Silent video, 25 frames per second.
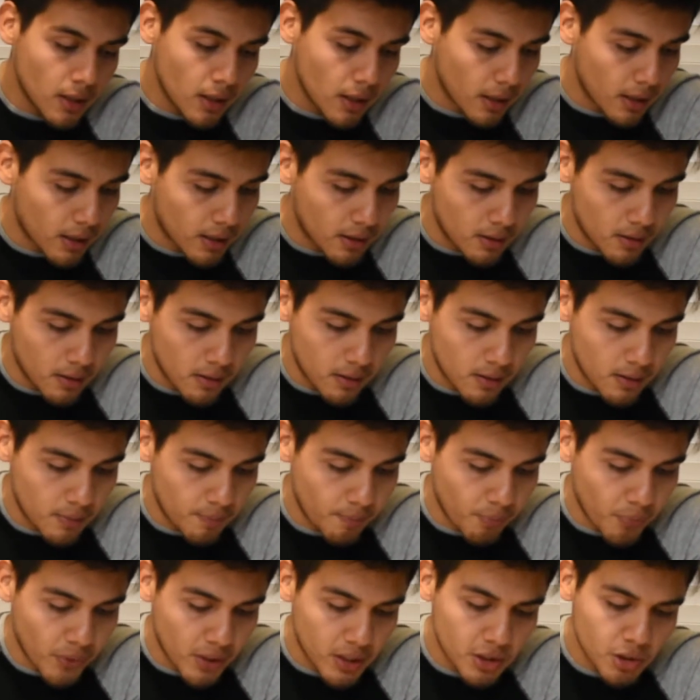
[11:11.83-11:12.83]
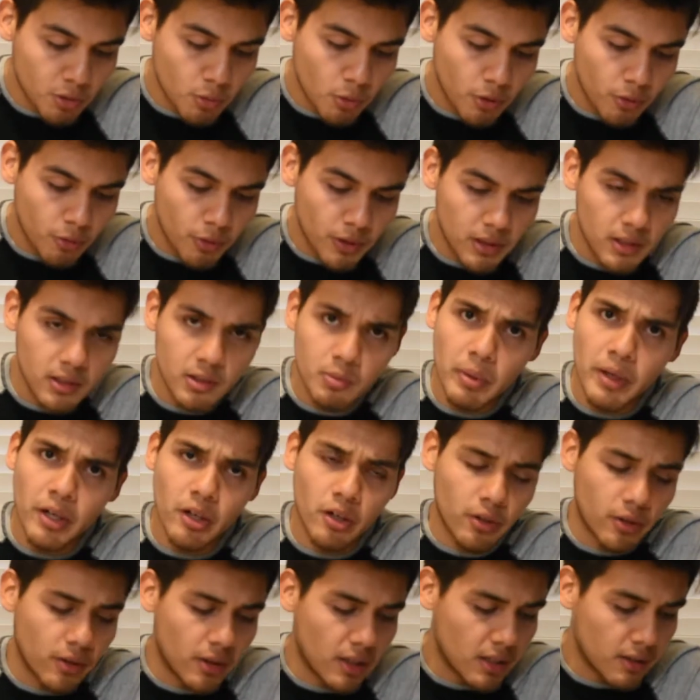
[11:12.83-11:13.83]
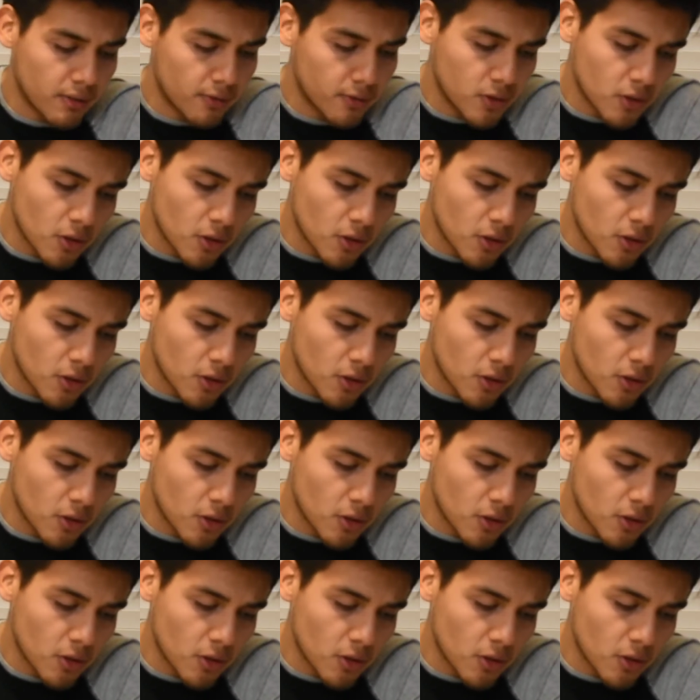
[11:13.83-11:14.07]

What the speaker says: And I just want to read this paragraph.